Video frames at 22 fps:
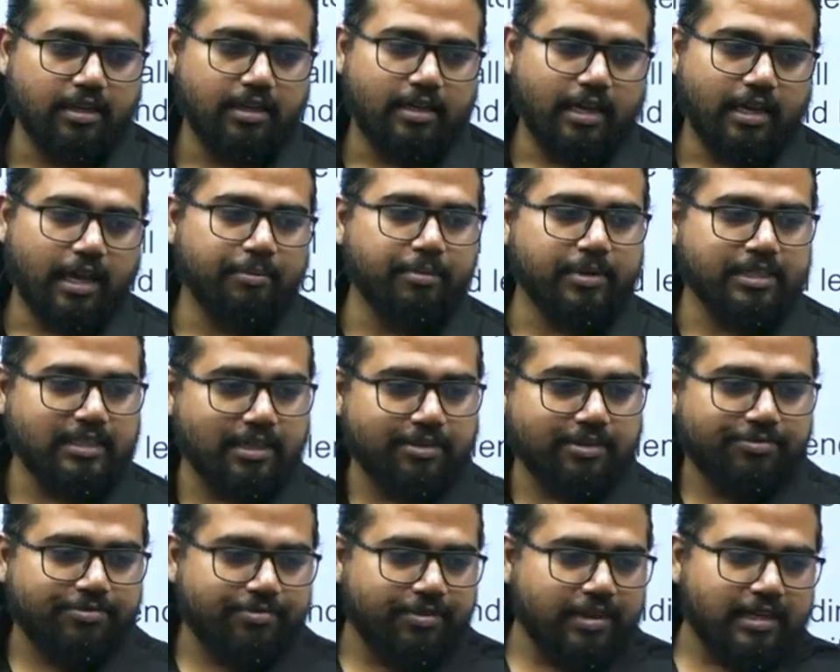
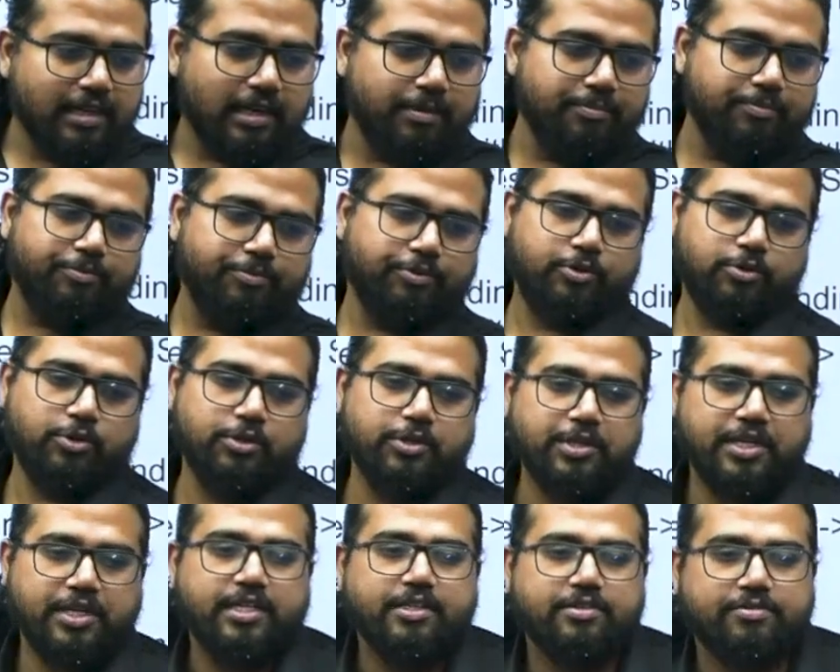MSF will come for
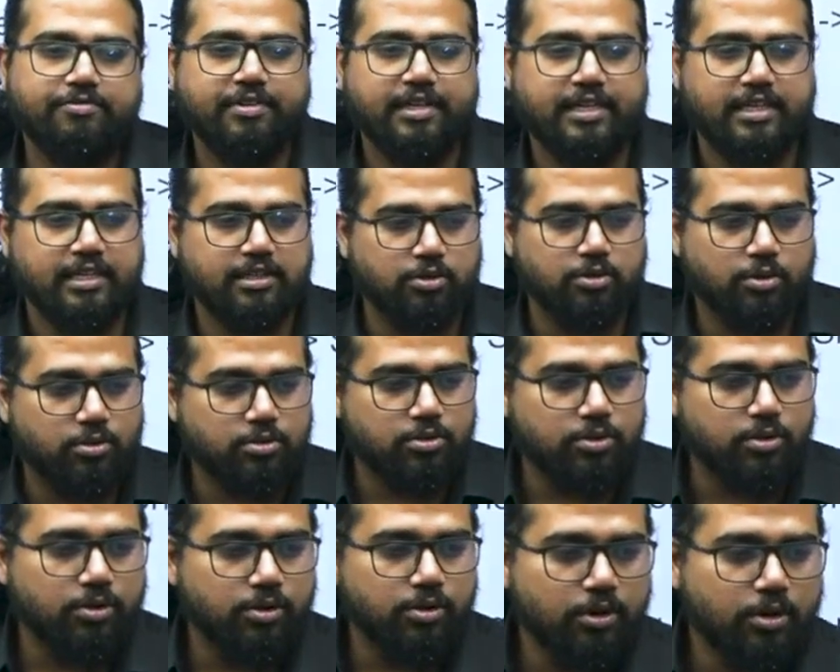28 variant also.
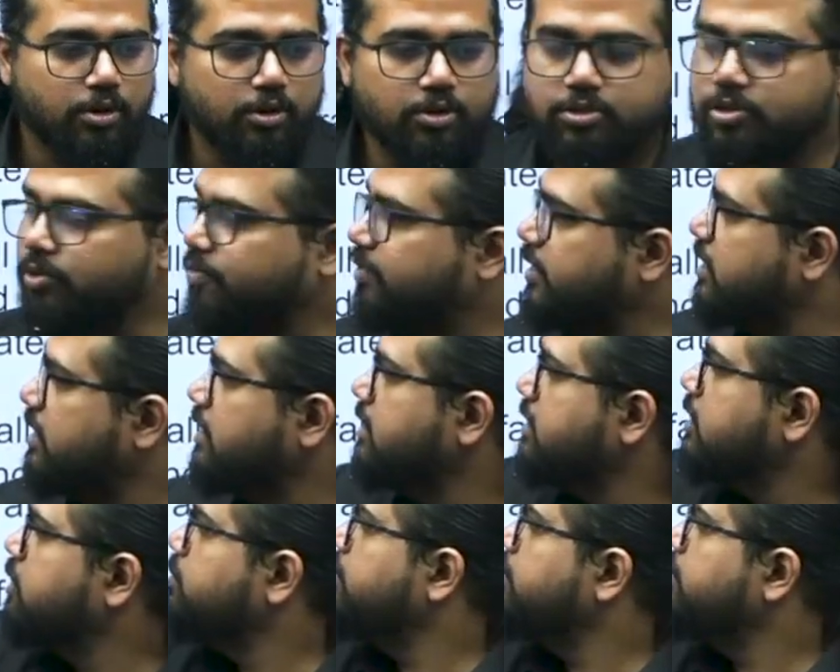So within this